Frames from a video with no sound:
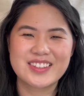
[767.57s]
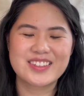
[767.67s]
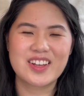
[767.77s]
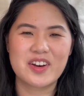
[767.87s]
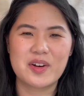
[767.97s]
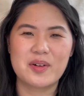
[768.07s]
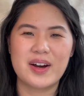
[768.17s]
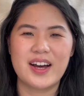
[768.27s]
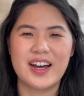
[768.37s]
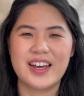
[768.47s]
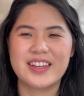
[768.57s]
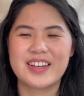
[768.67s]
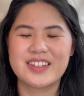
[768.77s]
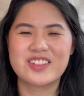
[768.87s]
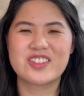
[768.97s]
So I
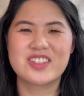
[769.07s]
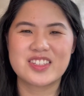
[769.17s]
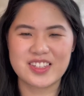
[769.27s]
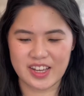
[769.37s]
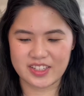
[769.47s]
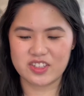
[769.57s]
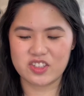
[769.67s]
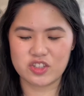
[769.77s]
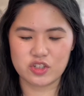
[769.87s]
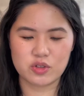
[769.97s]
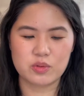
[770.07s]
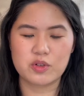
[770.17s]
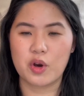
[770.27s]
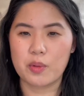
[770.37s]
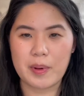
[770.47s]
kind of just decided to
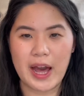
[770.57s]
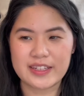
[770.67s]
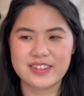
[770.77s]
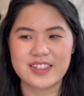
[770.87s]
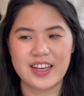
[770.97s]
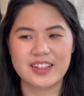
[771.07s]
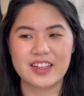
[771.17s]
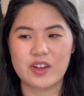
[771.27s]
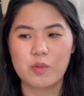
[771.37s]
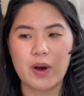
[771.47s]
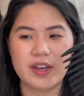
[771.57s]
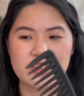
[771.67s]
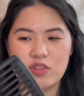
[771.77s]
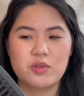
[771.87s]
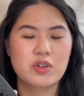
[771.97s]
go back to getting like a wide
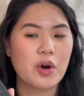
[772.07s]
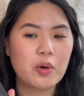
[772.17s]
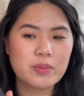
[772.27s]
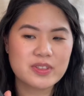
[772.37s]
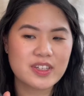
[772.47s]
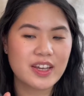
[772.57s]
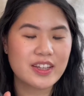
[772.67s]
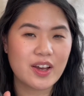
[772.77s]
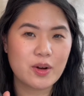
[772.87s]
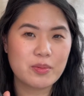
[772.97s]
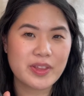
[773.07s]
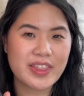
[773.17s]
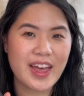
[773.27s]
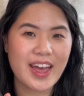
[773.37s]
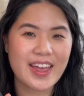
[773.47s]
tooth comb to kind of help with
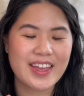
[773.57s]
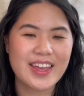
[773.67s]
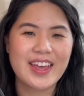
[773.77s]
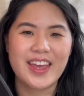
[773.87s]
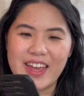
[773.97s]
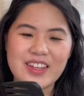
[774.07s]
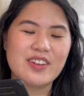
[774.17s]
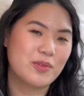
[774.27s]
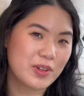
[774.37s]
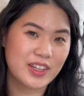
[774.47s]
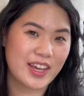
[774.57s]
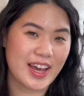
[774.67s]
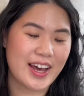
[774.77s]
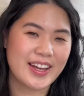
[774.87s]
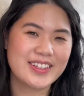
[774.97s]
that and it really
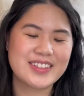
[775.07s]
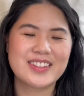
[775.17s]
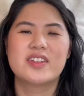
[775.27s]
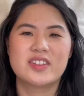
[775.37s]
has.